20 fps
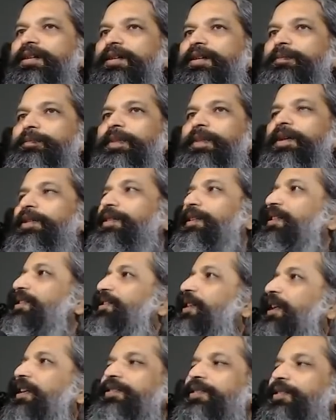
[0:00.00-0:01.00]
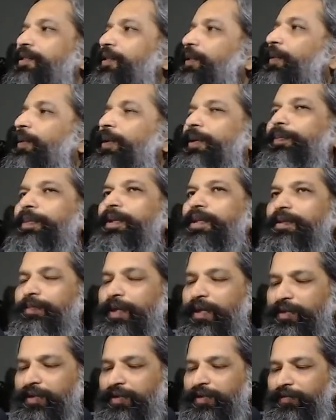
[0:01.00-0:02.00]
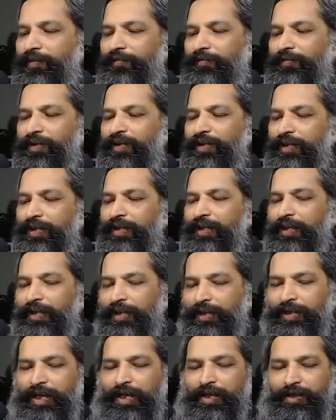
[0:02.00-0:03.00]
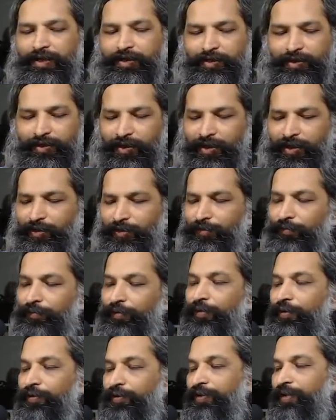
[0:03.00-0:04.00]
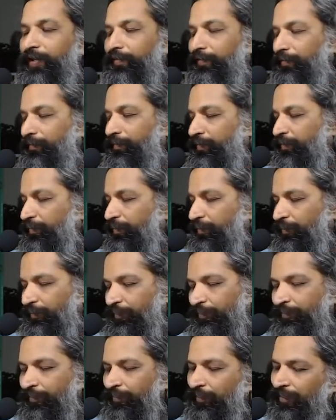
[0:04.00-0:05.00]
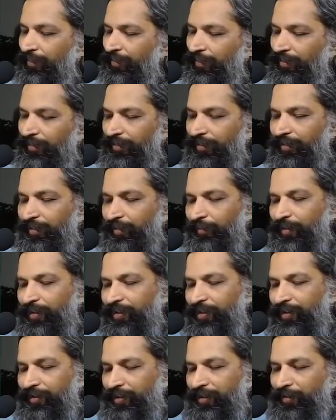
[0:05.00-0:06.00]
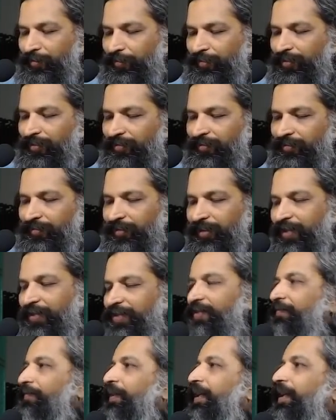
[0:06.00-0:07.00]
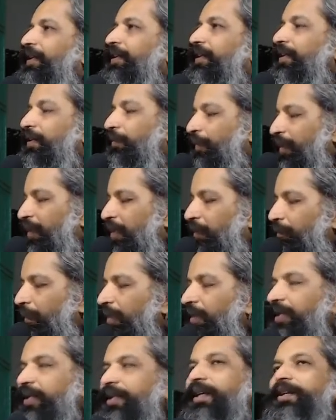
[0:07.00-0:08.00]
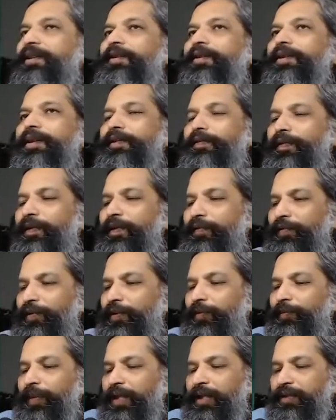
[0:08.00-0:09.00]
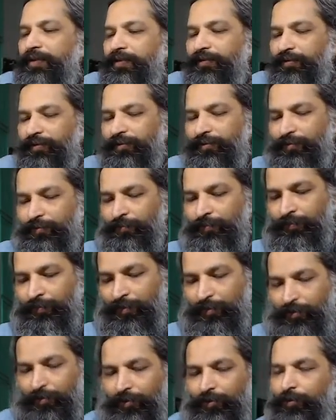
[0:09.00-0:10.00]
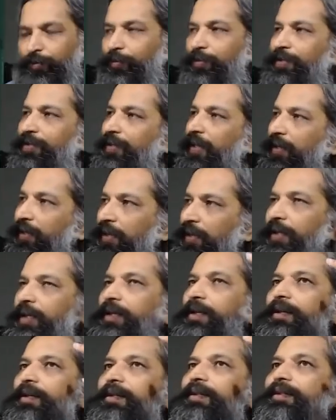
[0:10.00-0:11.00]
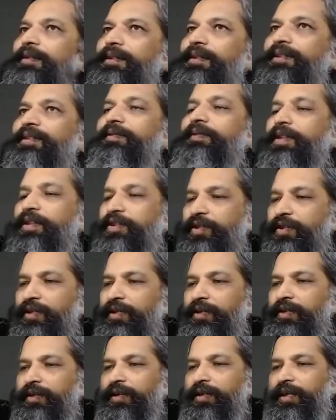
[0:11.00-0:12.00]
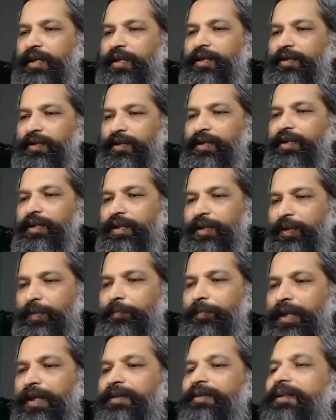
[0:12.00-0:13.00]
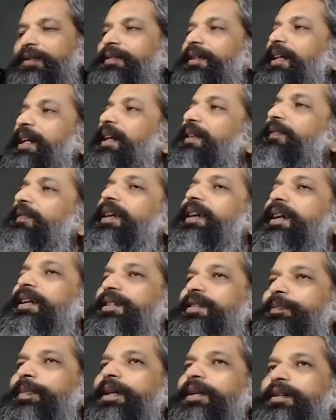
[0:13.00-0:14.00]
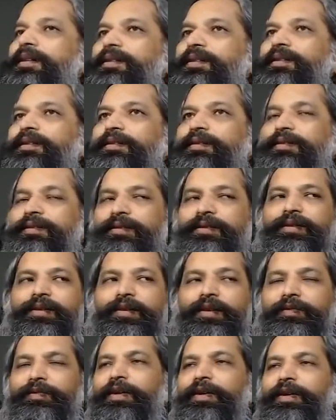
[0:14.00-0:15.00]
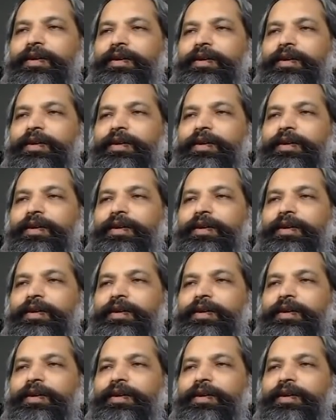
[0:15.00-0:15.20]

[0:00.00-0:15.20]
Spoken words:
because it changes your whole perspective of reality and of yourself. We'll continue this next Friday. We can meditate on it for a few minutes to settle this vision and make this a living experience of our